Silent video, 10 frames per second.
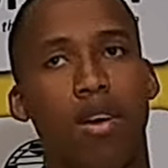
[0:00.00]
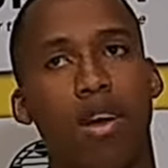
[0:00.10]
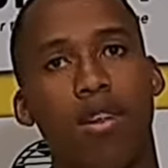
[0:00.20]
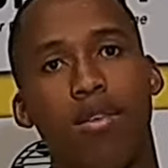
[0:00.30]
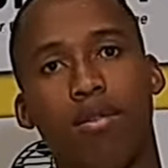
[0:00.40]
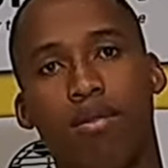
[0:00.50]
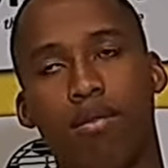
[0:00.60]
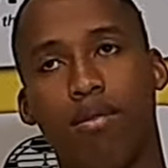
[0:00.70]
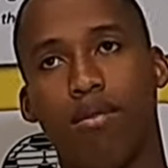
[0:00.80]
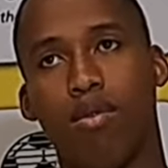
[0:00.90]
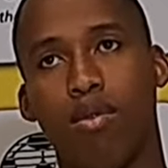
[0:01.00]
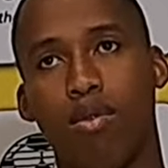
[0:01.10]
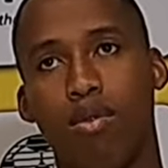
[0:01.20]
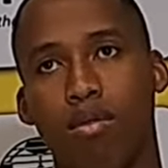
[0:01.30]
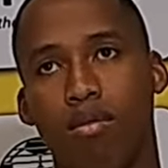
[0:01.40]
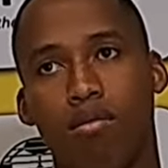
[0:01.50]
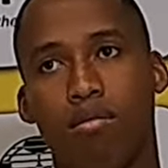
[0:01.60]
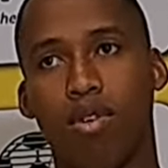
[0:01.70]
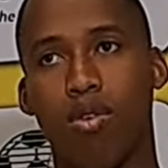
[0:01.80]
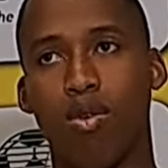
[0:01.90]
And for
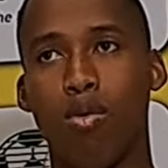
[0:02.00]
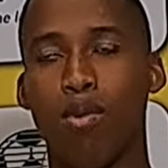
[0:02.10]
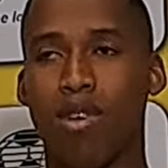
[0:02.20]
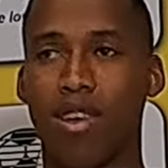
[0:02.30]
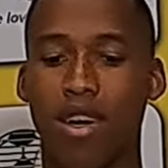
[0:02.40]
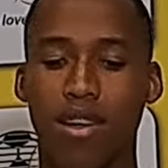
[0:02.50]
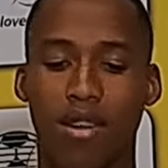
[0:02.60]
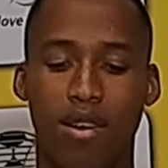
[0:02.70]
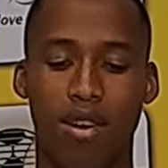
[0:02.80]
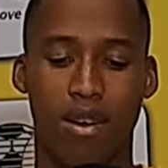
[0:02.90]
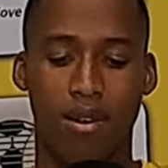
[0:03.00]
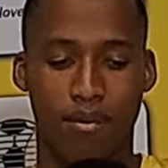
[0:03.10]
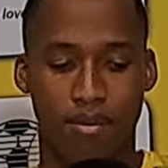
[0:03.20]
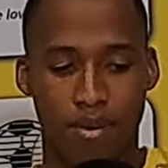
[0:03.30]
the Europa side, uh,